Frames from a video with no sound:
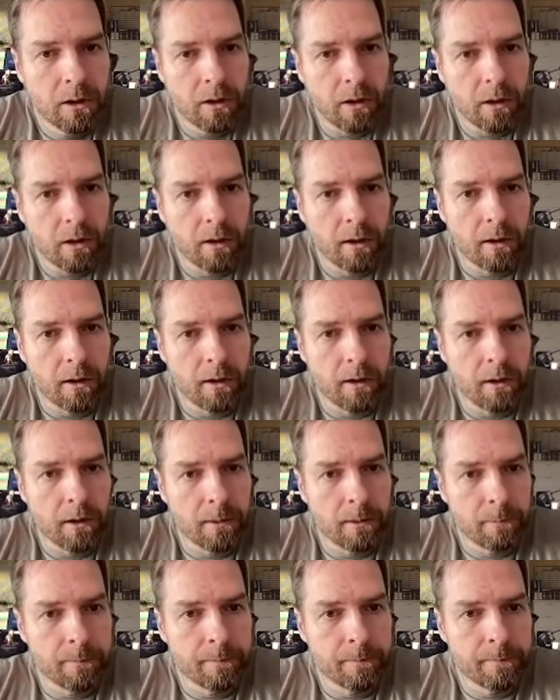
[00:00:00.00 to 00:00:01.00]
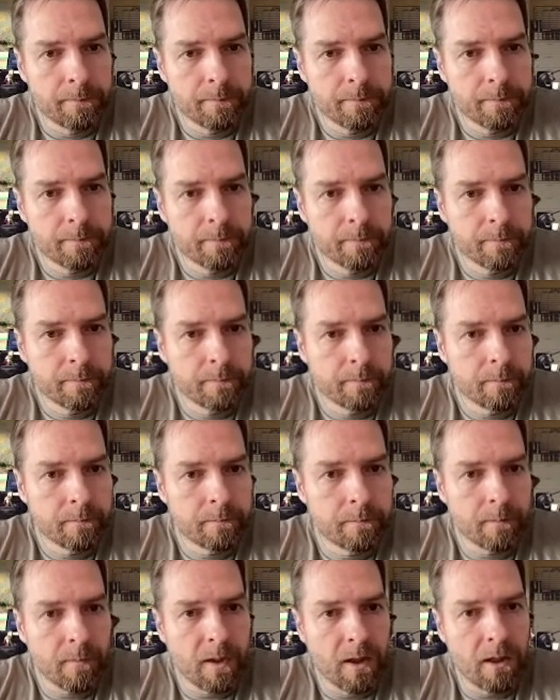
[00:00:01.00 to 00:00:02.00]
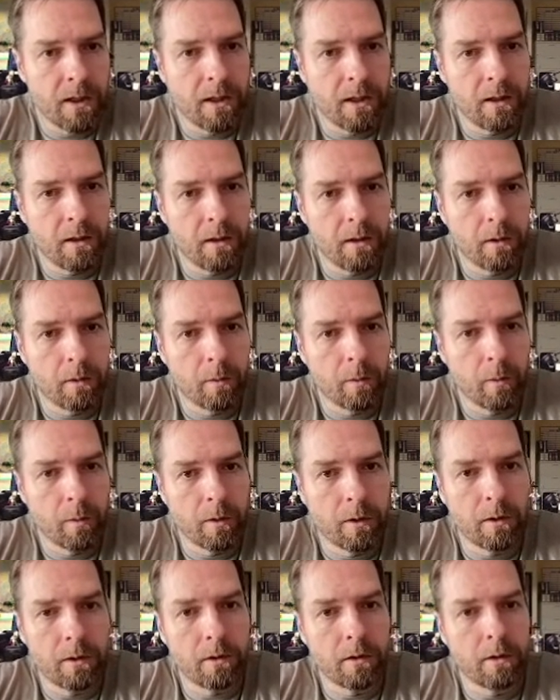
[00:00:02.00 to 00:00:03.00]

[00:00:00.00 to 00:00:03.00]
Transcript: And here we want